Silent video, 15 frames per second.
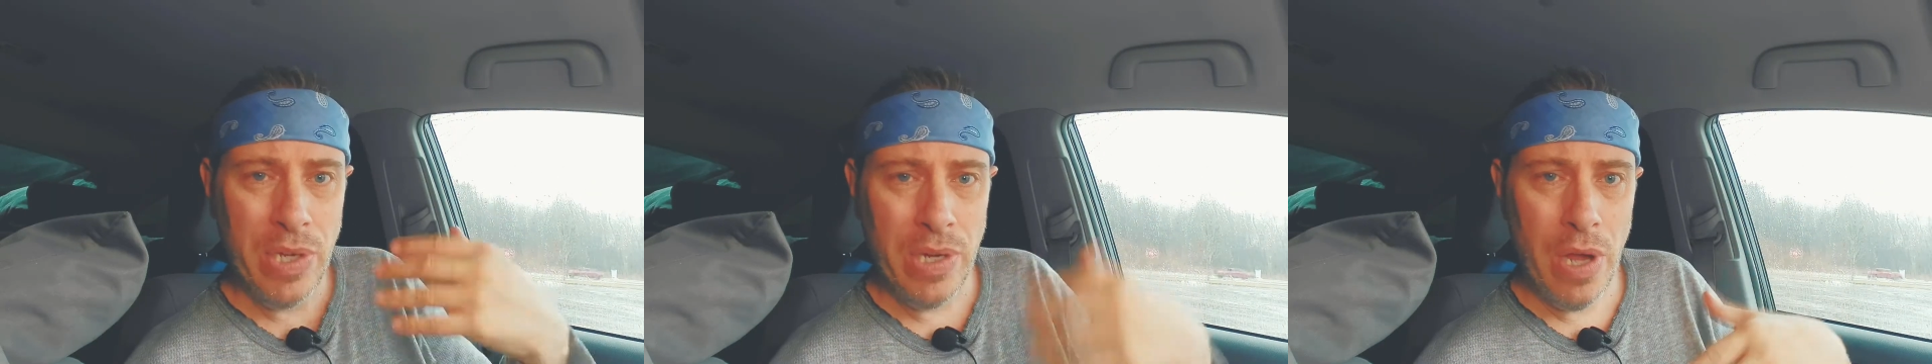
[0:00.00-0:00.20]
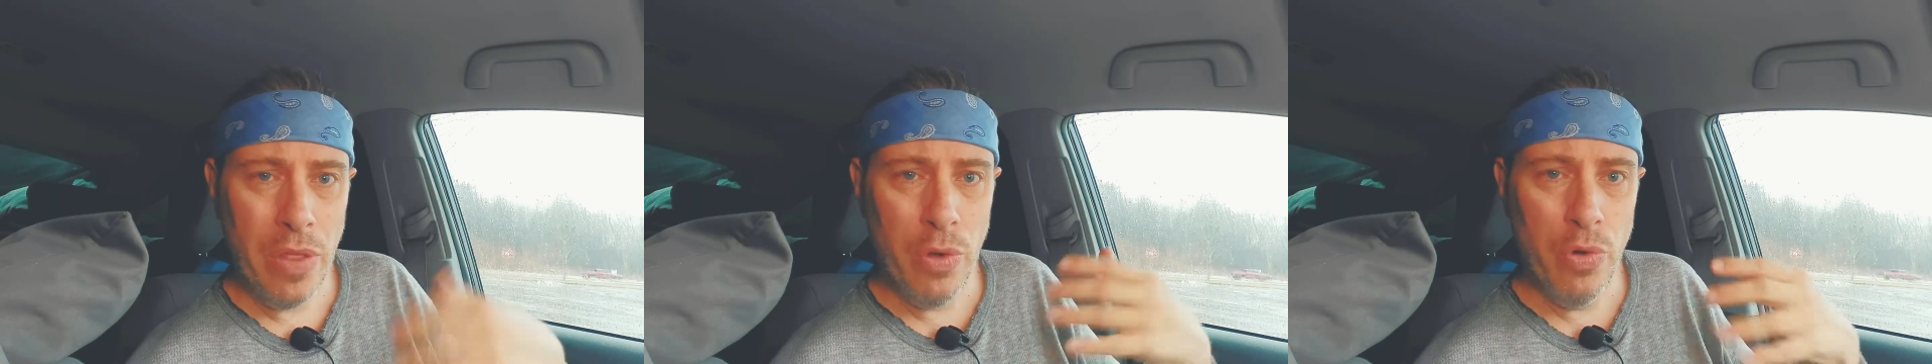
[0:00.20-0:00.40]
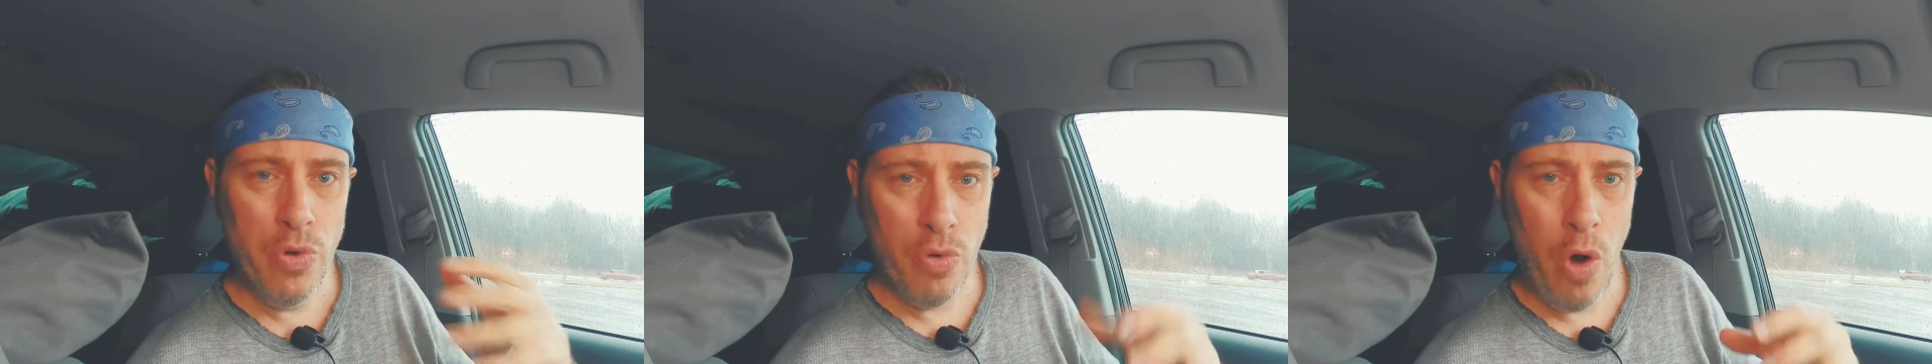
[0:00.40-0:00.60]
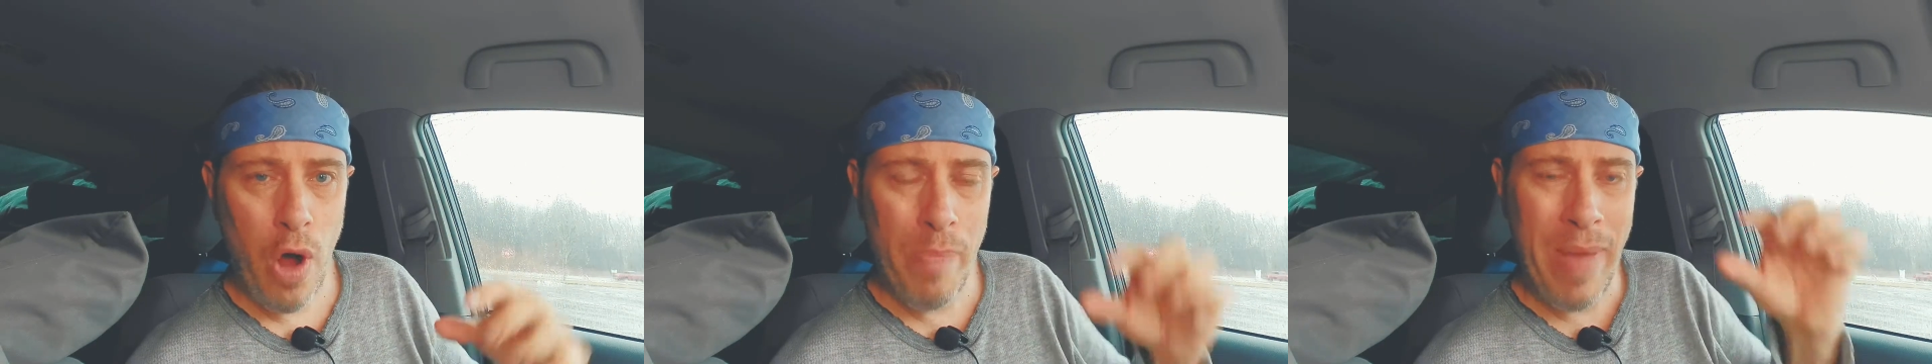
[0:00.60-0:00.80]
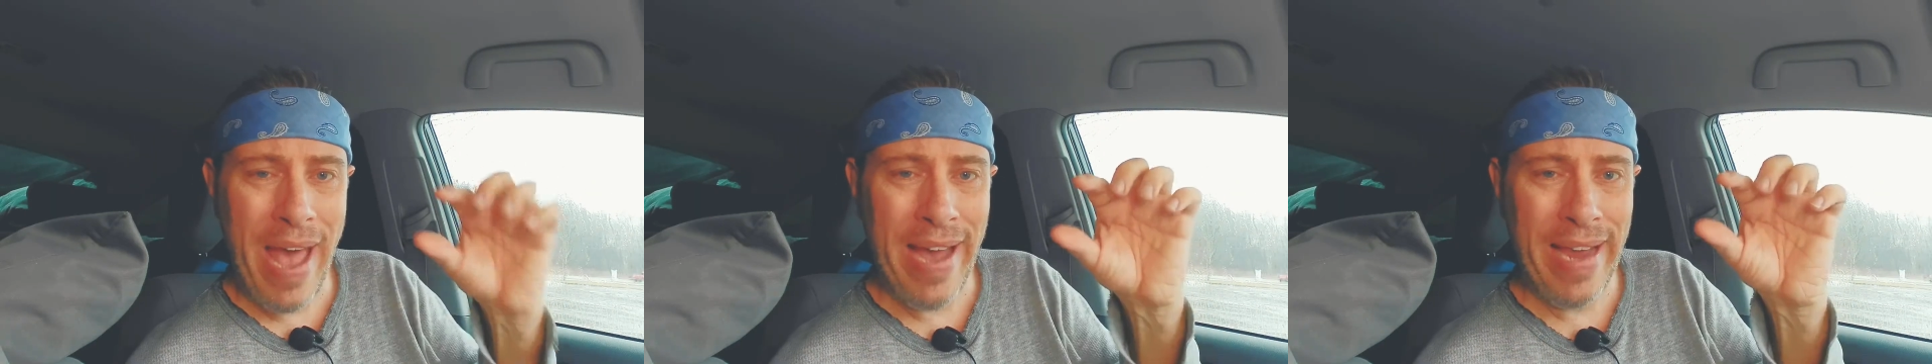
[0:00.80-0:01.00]
another
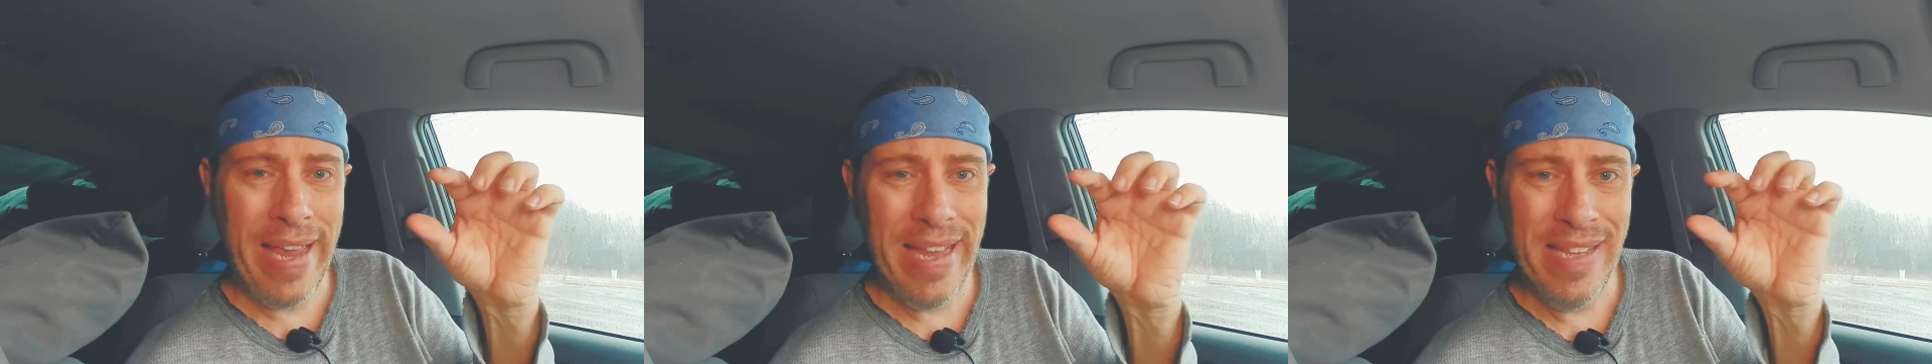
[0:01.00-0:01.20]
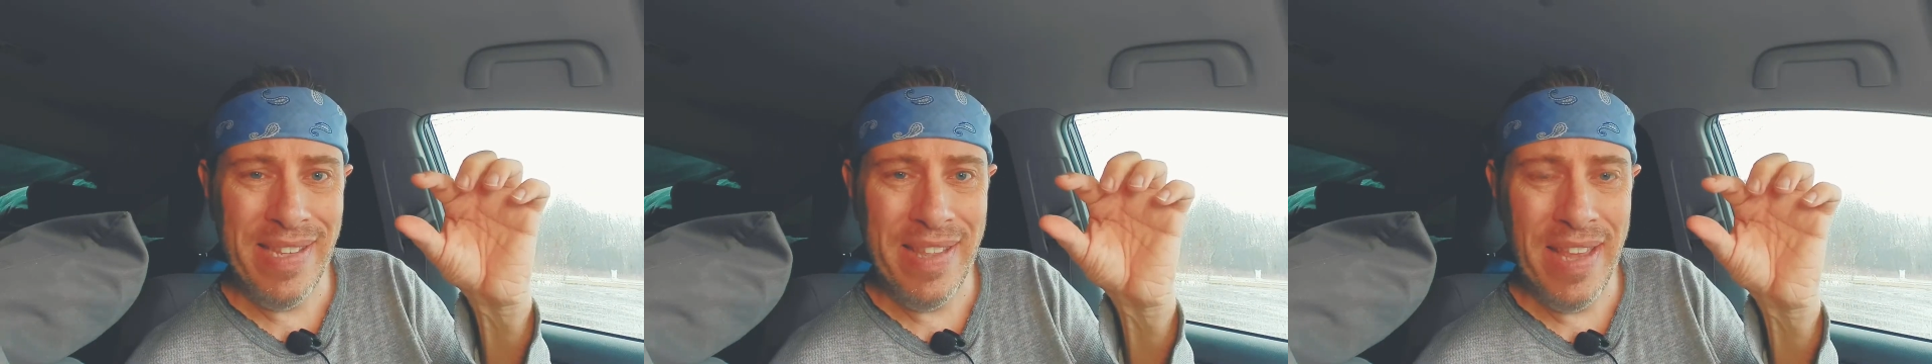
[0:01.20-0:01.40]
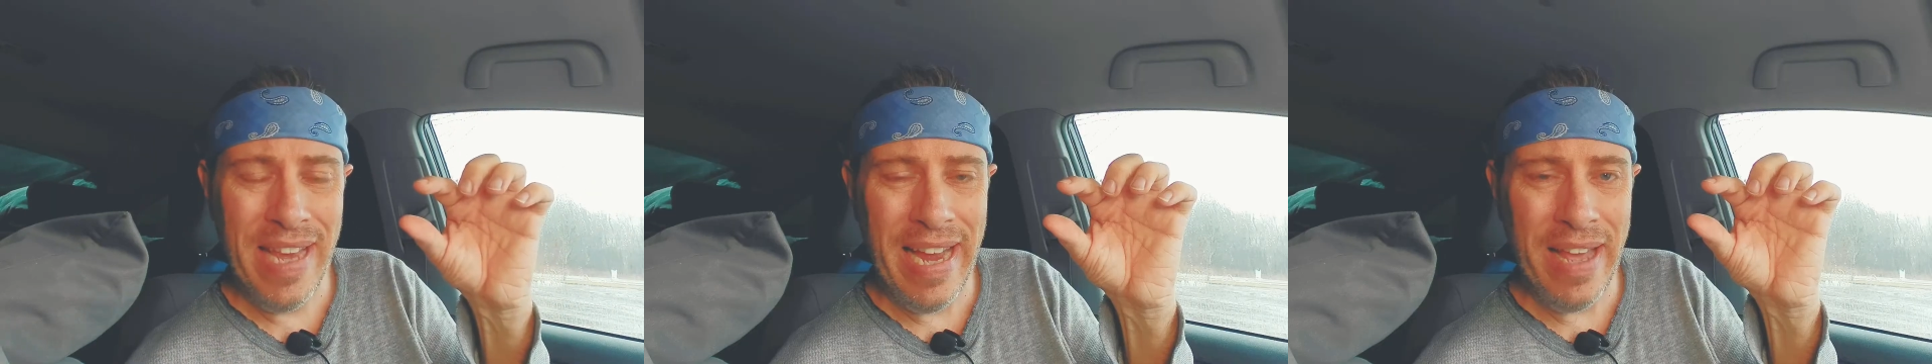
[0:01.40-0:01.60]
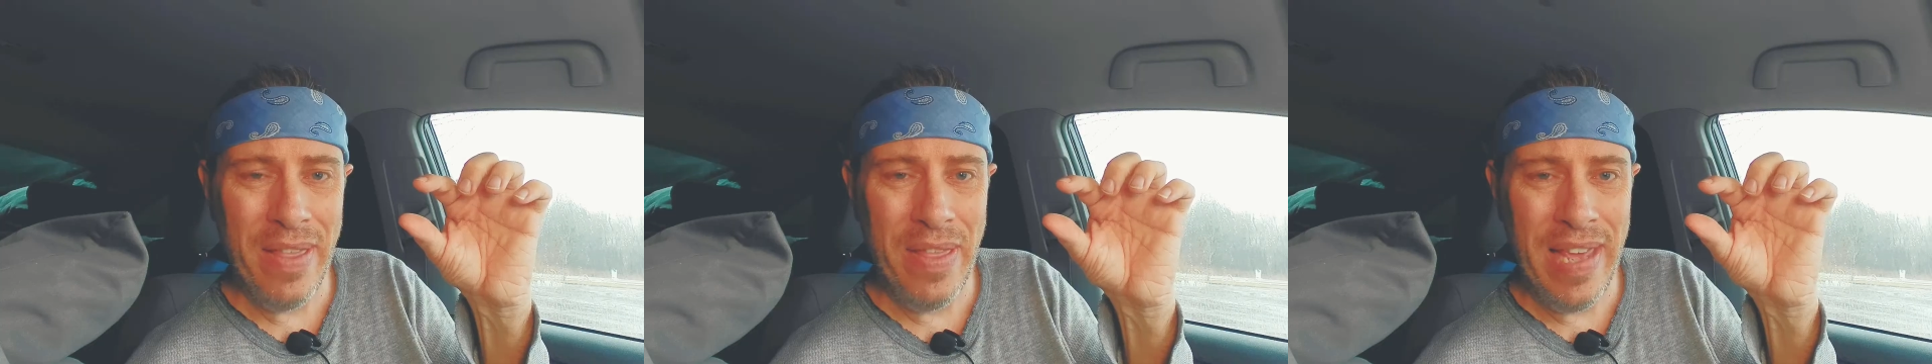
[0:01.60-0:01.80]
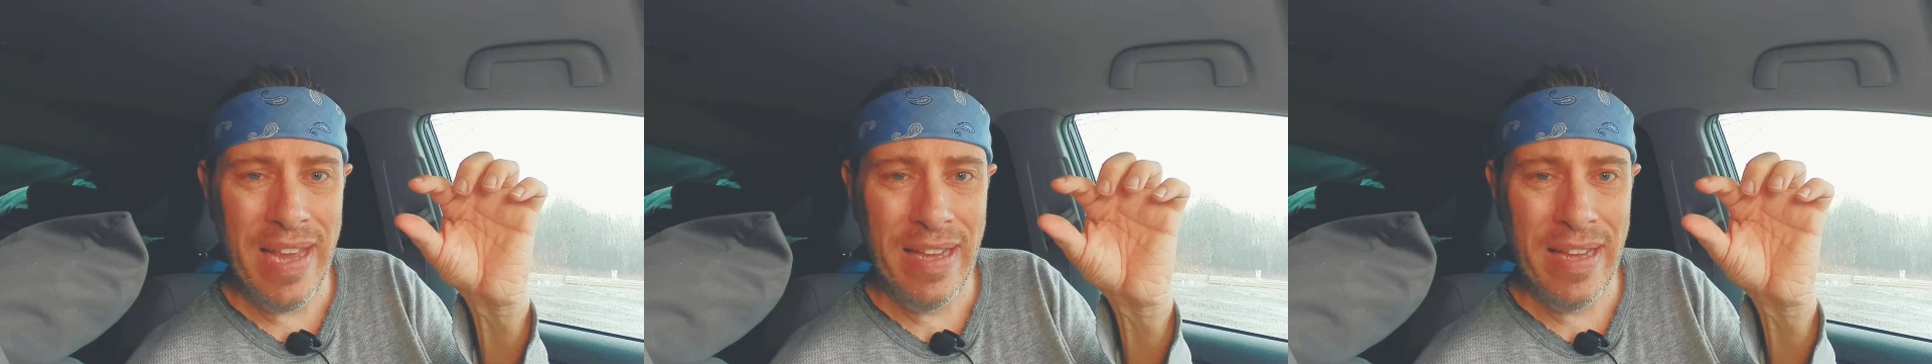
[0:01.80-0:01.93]
drawback is the